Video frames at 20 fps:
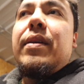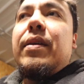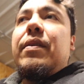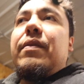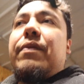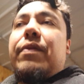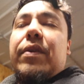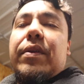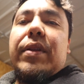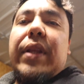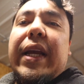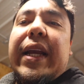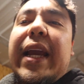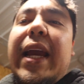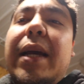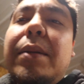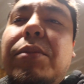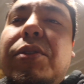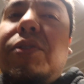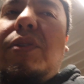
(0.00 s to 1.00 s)
for like
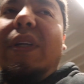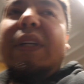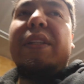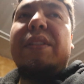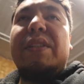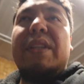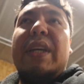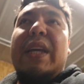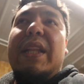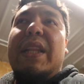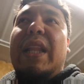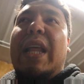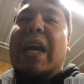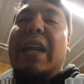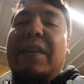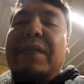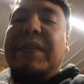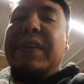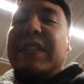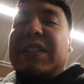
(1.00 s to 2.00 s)
hamstrings, and a lot
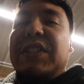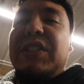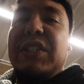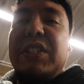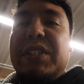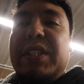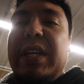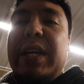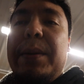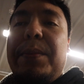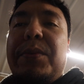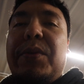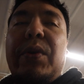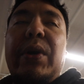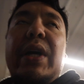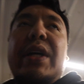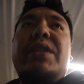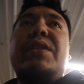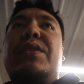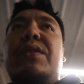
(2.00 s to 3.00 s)
of it's just hip
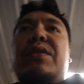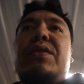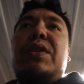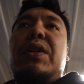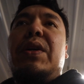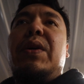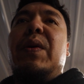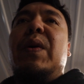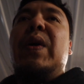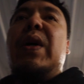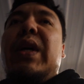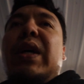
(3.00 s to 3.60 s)
thrusts. So